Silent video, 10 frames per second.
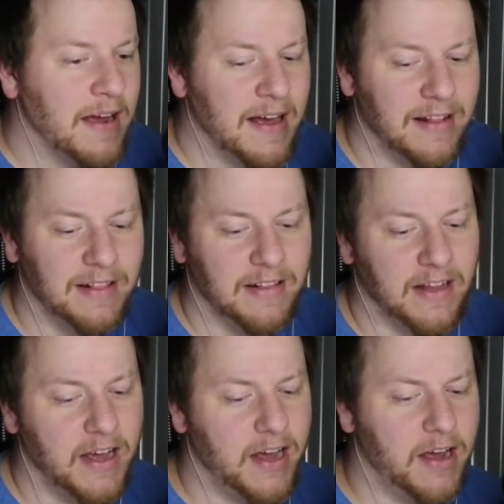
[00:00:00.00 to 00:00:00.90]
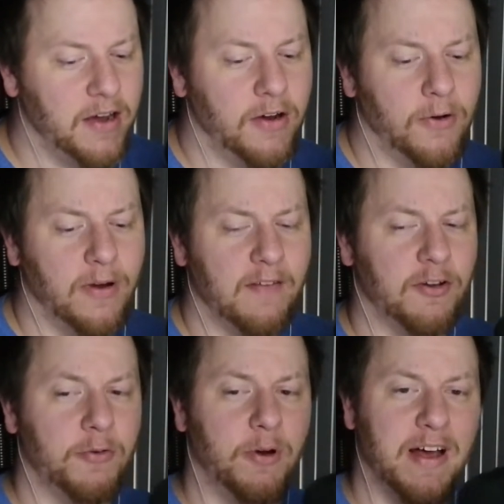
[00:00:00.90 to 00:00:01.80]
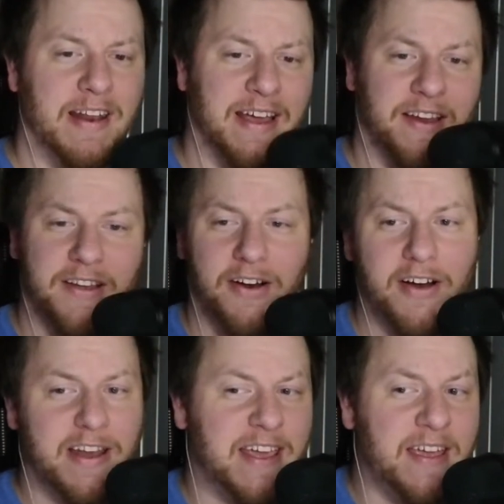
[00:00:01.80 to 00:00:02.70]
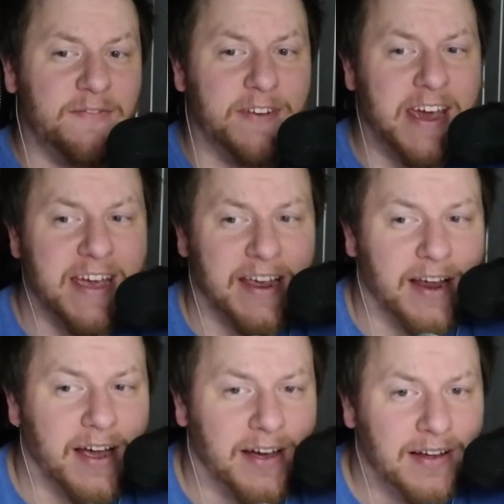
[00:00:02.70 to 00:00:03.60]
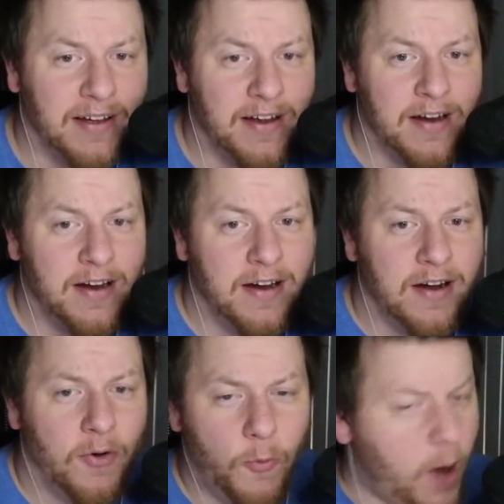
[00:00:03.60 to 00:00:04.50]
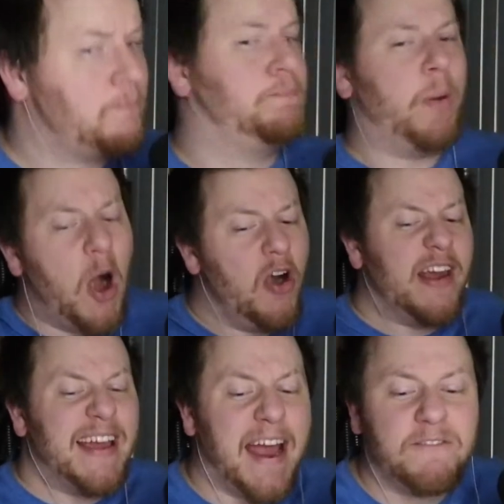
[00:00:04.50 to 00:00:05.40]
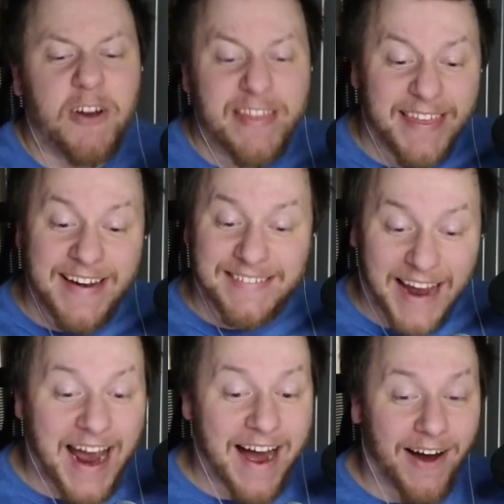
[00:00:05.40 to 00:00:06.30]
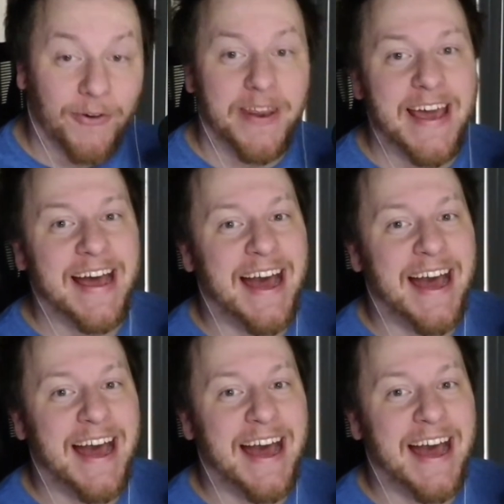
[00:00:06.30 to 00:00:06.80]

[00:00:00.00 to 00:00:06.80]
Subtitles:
Hello, everyone, and good evening. We're burning everything down.